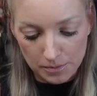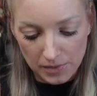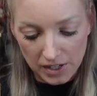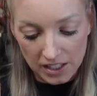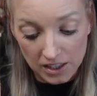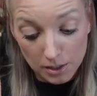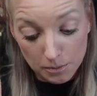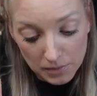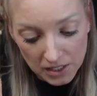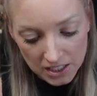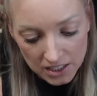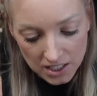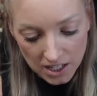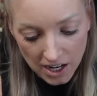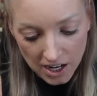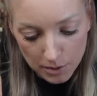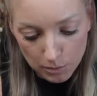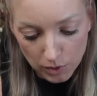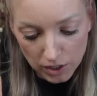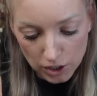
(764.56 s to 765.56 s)
In the
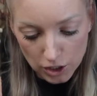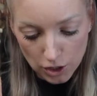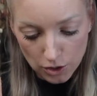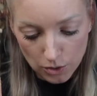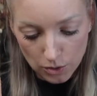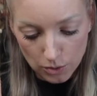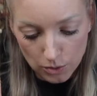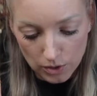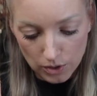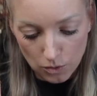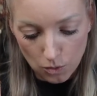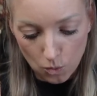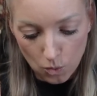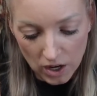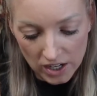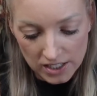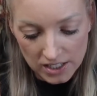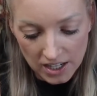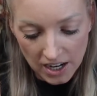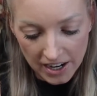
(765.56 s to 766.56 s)
meantime, we know
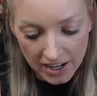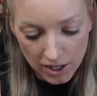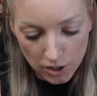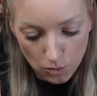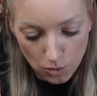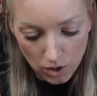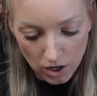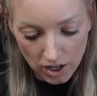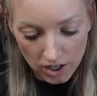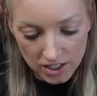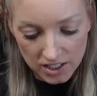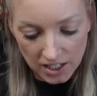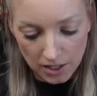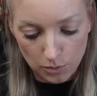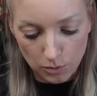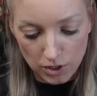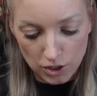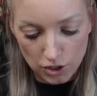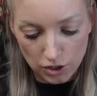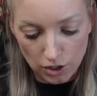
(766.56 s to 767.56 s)
what diet works,
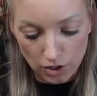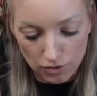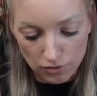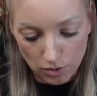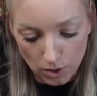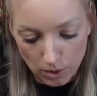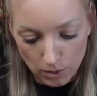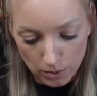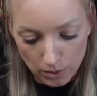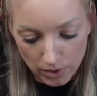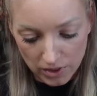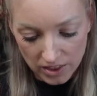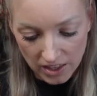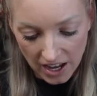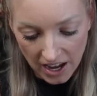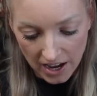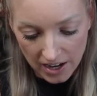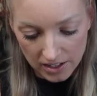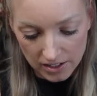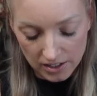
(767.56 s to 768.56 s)
and we should go forward with
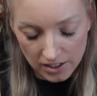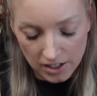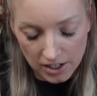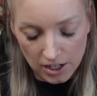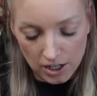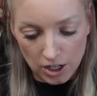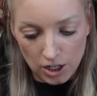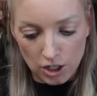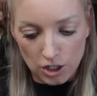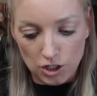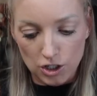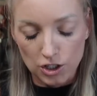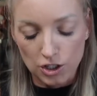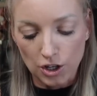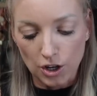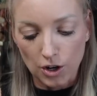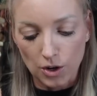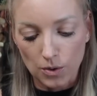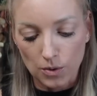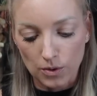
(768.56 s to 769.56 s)
that.
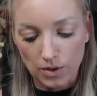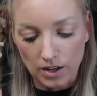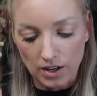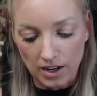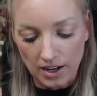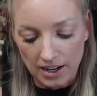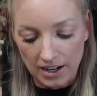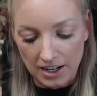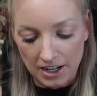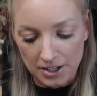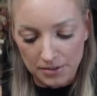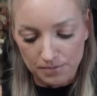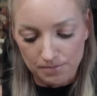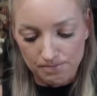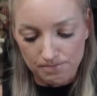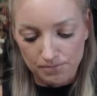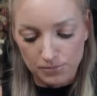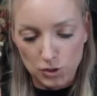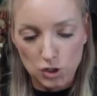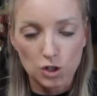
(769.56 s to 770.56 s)
So
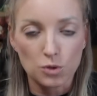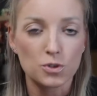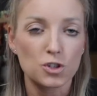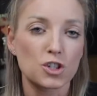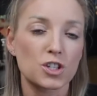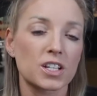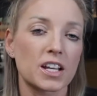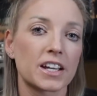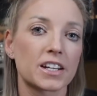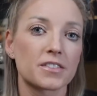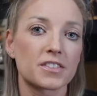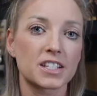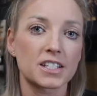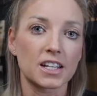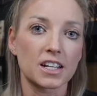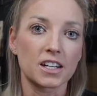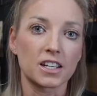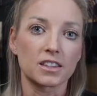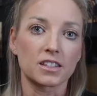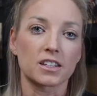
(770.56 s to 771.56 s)
she was just kind of
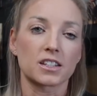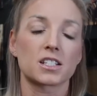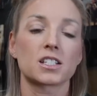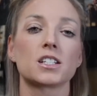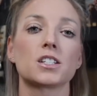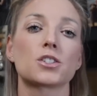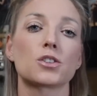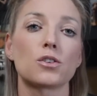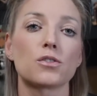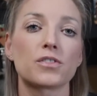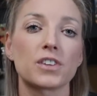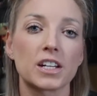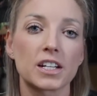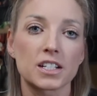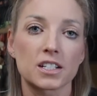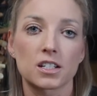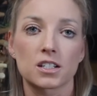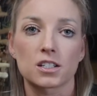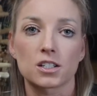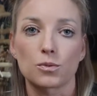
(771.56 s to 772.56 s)
stating that the seasonal
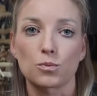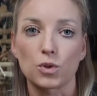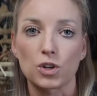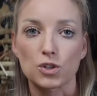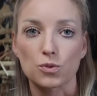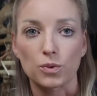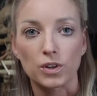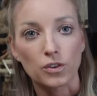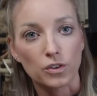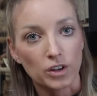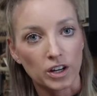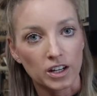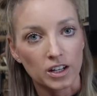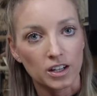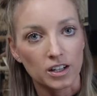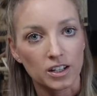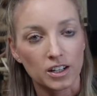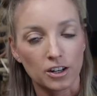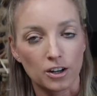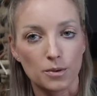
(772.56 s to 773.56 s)
feeding system, which we
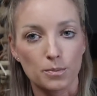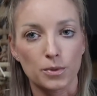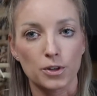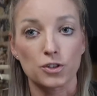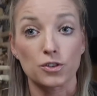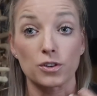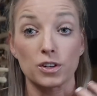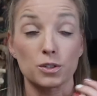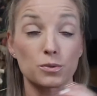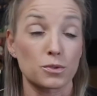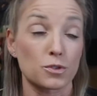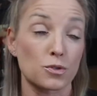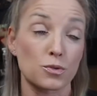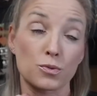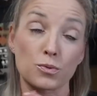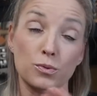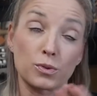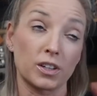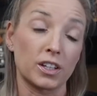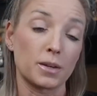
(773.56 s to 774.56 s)
created here at BirdTricks, which
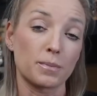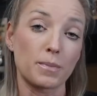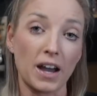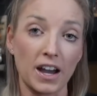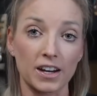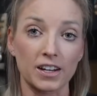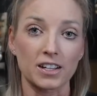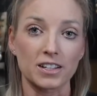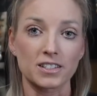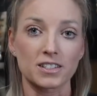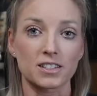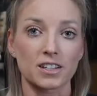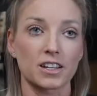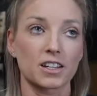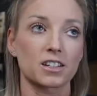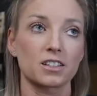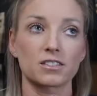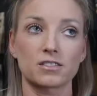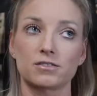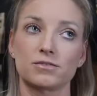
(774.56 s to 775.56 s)
is really Patty's
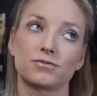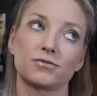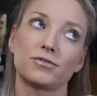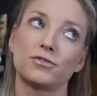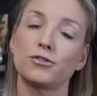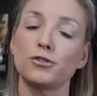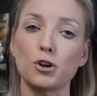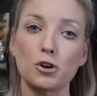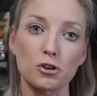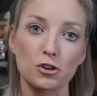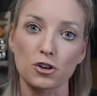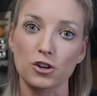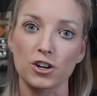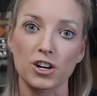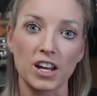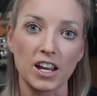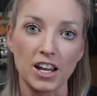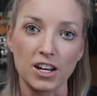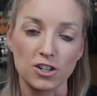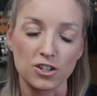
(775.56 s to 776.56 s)
like full
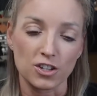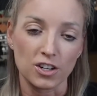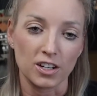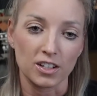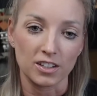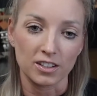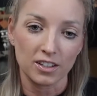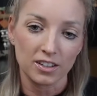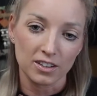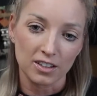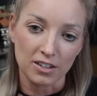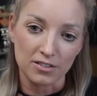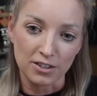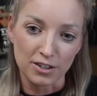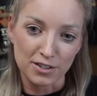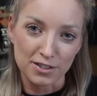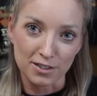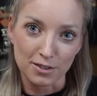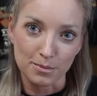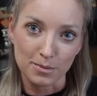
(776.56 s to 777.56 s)
creation. Love
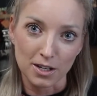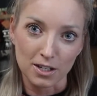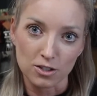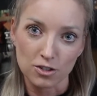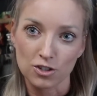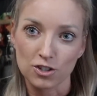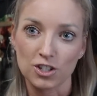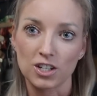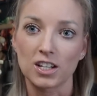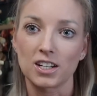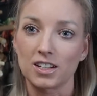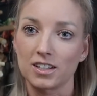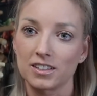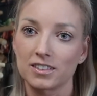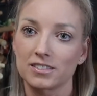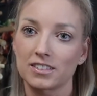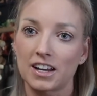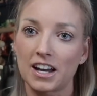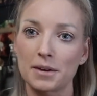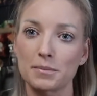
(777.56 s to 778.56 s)
her so much.
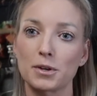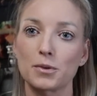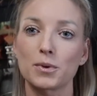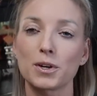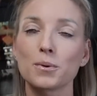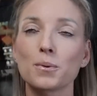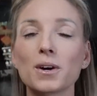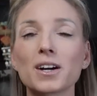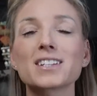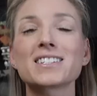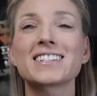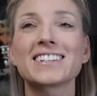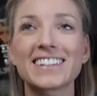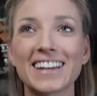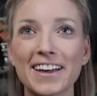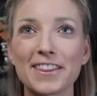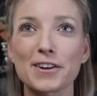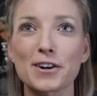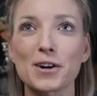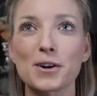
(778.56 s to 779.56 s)
We work
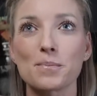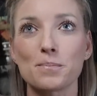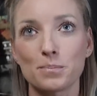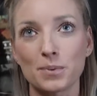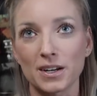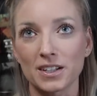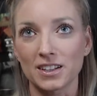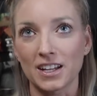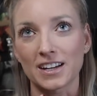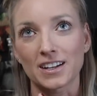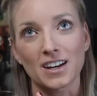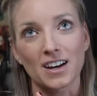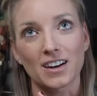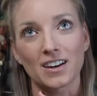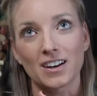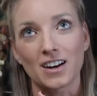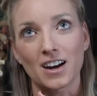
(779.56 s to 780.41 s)
together, but like